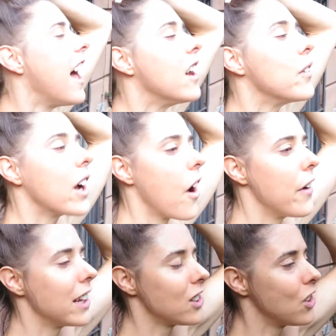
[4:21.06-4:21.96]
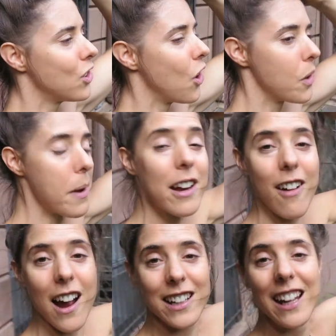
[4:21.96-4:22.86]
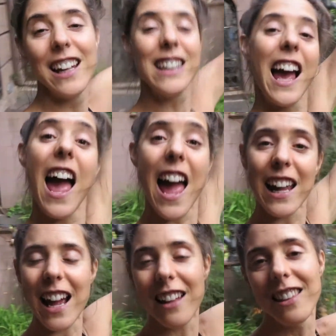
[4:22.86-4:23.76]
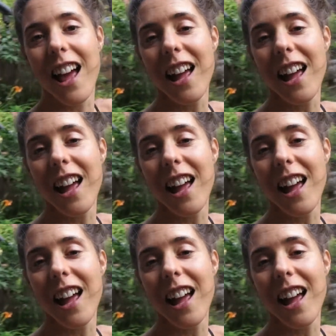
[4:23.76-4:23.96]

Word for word: then we're going to go on a bike ride. Yay! And